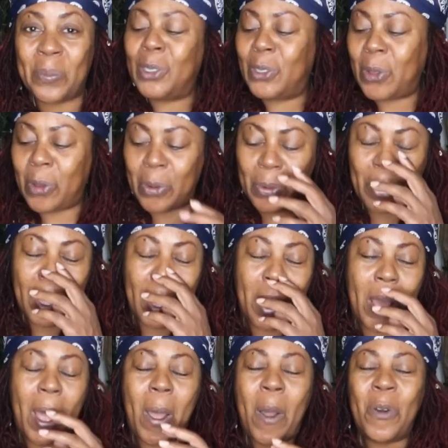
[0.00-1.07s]
So
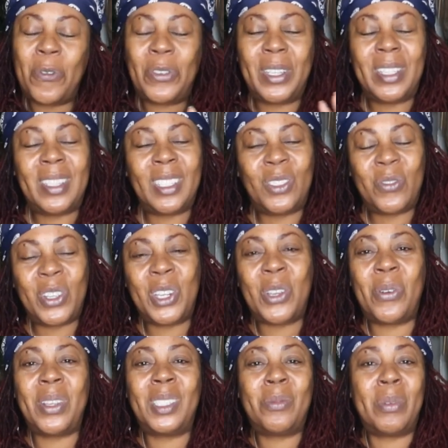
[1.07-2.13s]
hopefully this
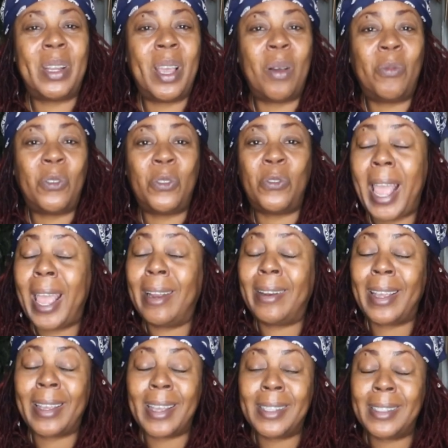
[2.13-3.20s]
video has been helpful, and
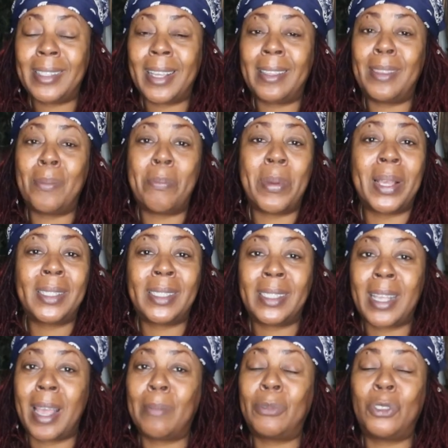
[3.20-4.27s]
like I said, the best
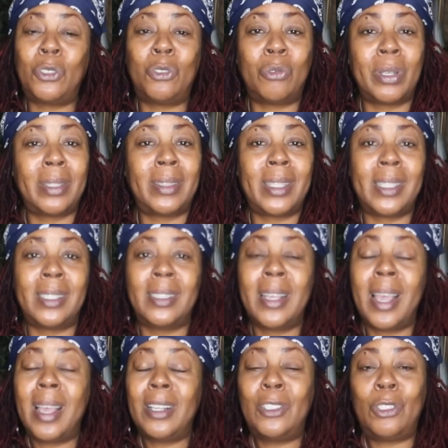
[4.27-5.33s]
time to drink these
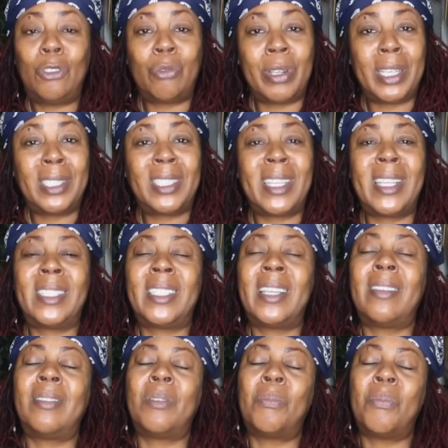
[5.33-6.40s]
drinks is
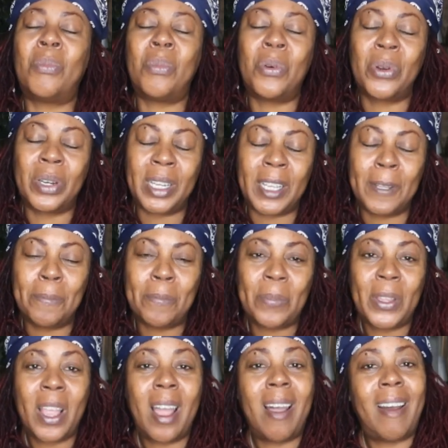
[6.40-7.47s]
in the morning
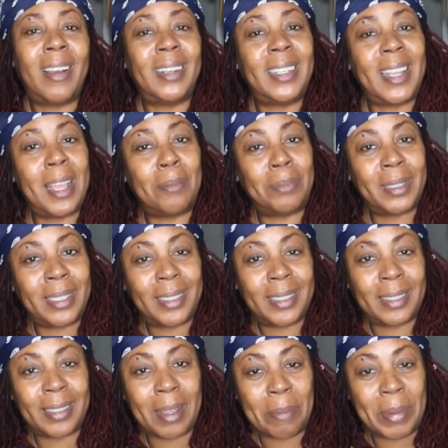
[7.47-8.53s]
on an empty
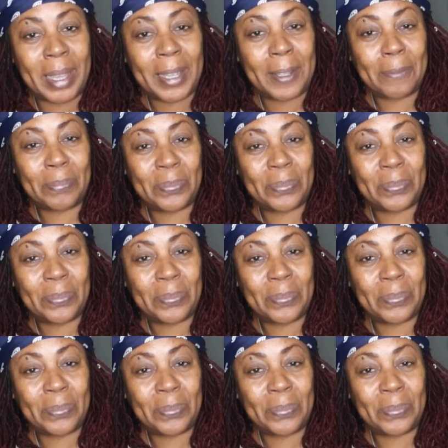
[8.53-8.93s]
stomach.